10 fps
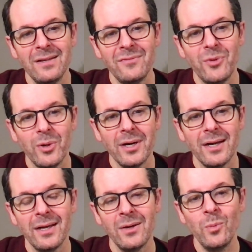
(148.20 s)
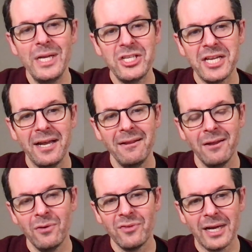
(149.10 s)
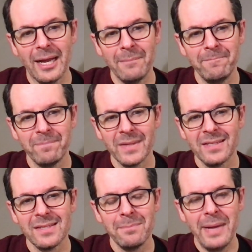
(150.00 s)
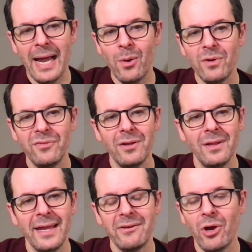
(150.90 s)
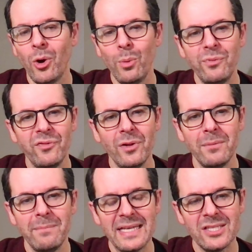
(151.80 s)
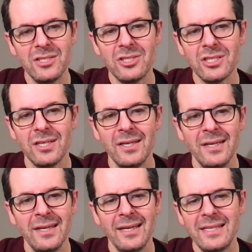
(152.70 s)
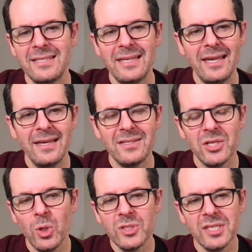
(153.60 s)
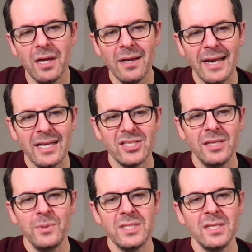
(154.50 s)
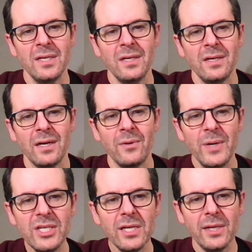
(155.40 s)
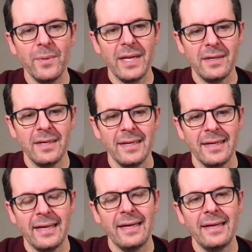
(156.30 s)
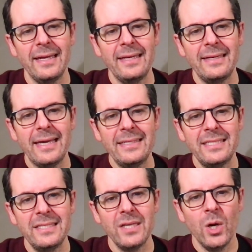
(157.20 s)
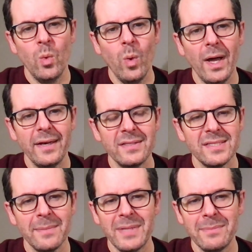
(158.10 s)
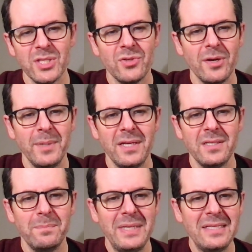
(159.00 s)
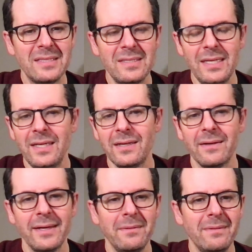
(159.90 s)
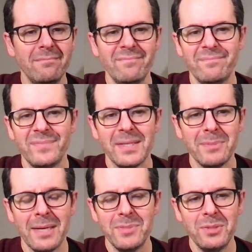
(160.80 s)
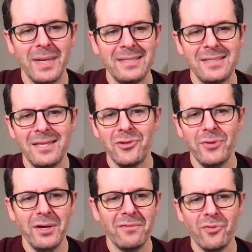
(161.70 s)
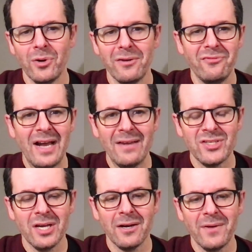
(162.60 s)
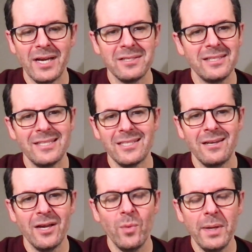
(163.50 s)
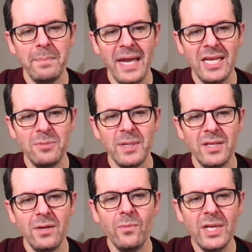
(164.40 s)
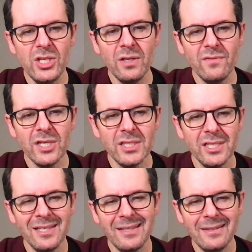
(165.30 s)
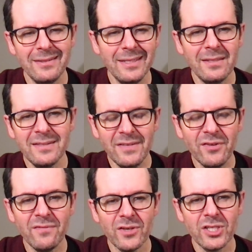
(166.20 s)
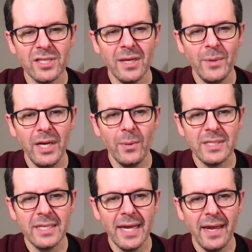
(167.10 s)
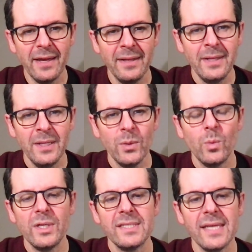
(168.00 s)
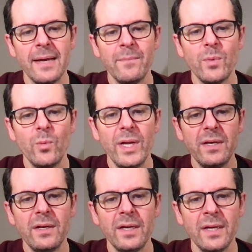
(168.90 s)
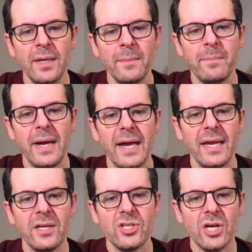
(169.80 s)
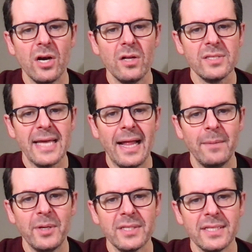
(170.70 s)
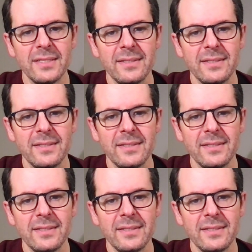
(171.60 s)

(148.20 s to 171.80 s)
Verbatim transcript: for We Shall Overcome. It's a powerful and hopeful message. It's an, it's an old song and actually was originally written uh, in 1901. It's sometimes attributed to Pete Seeger, and sometimes you might see three or four or five songwriters listed on one page, but the original version and a little different version than we know it today was um, written by Charles Albert